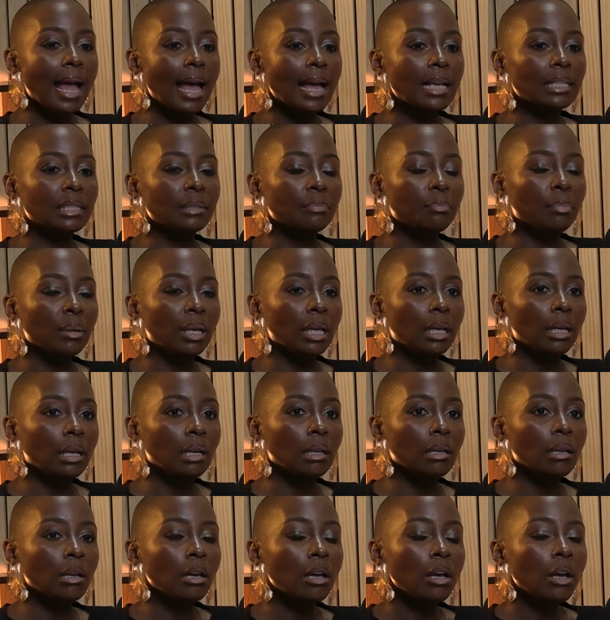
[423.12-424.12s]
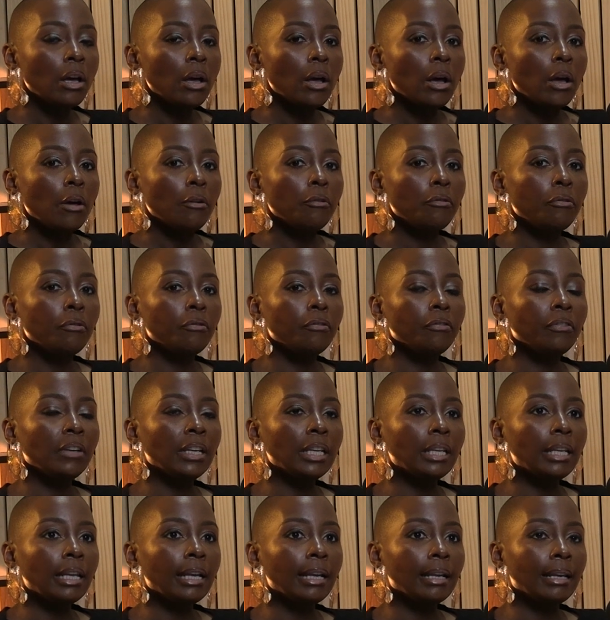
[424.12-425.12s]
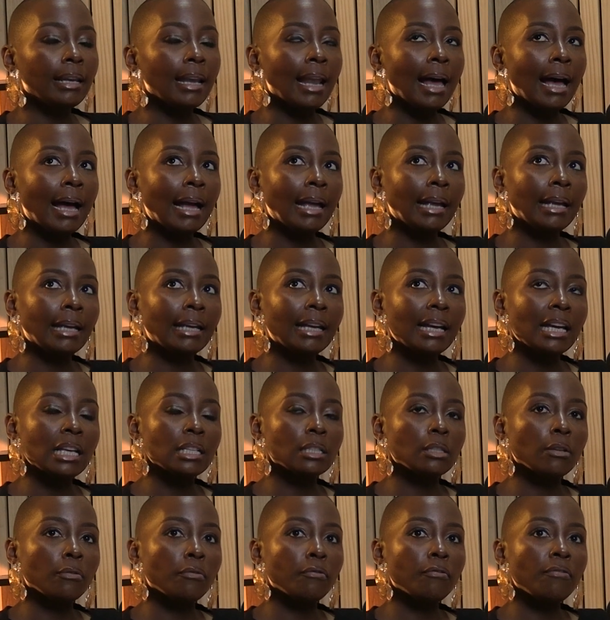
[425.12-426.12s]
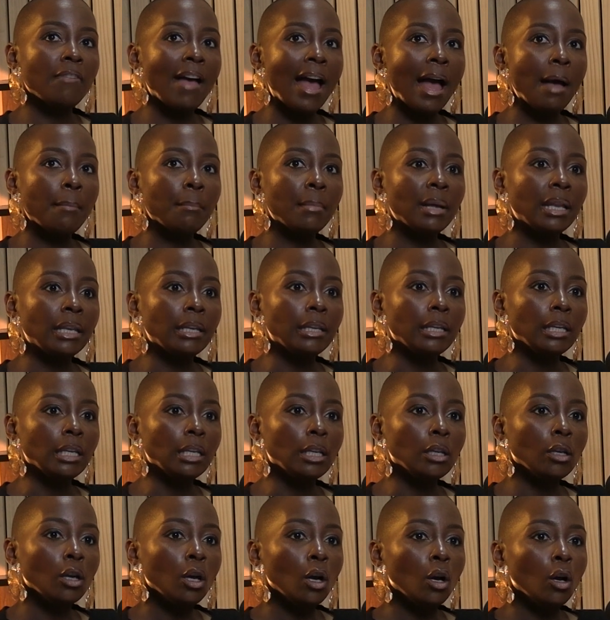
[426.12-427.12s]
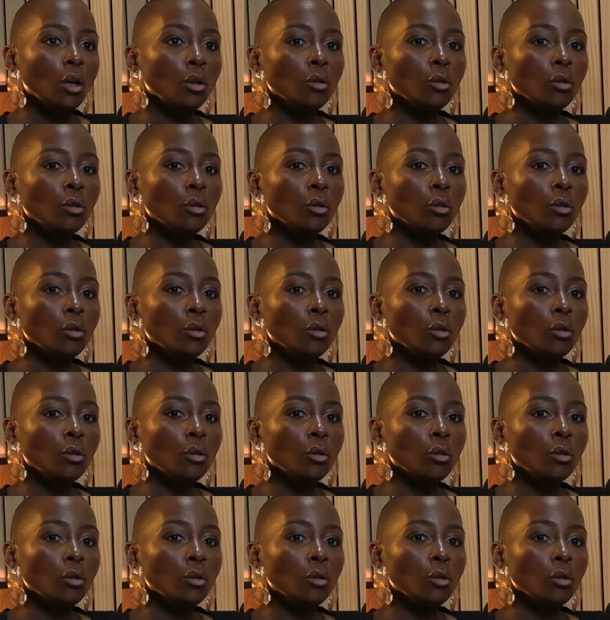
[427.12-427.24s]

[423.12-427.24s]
has been feeling like as a family